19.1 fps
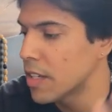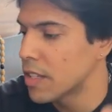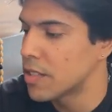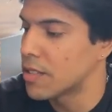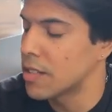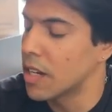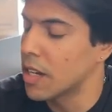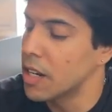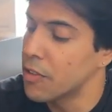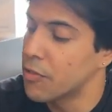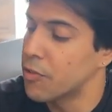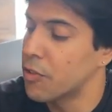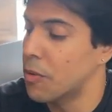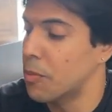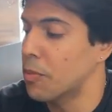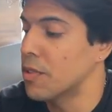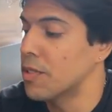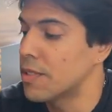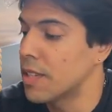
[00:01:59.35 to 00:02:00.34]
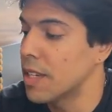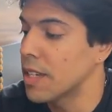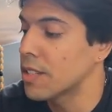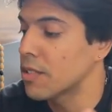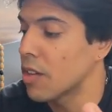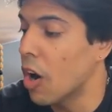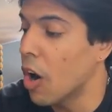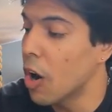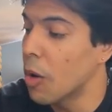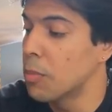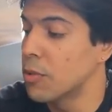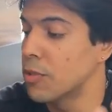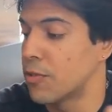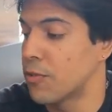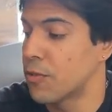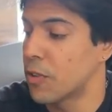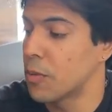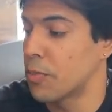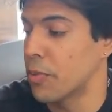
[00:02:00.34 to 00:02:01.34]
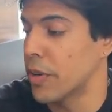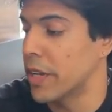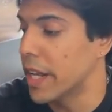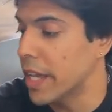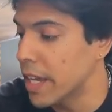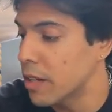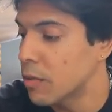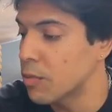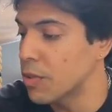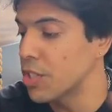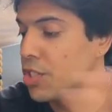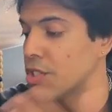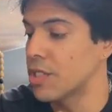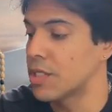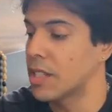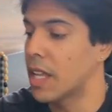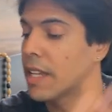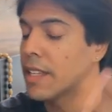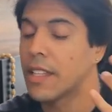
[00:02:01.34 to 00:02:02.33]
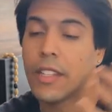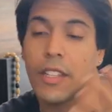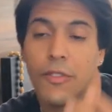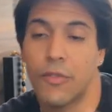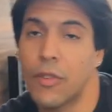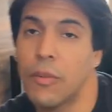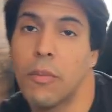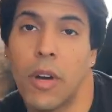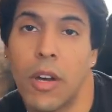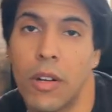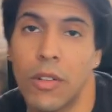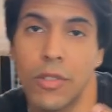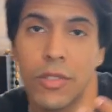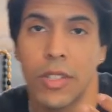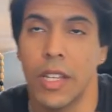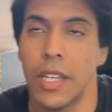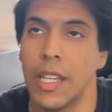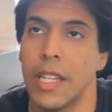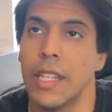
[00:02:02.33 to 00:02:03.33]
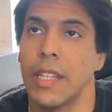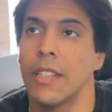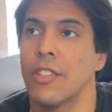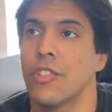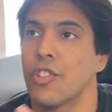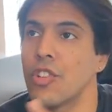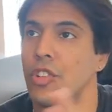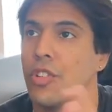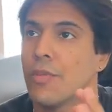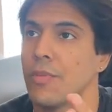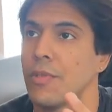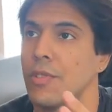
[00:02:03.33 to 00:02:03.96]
Sonnet 4.6, Opus 4.8, which is like the different models in terms